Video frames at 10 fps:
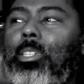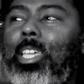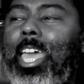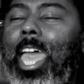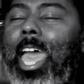I
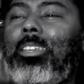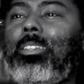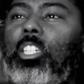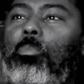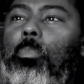hadn't
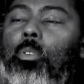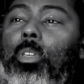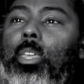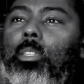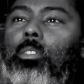
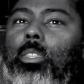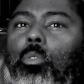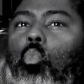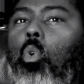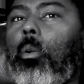experienced the
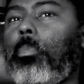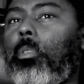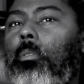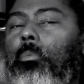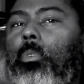warmth
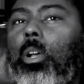of,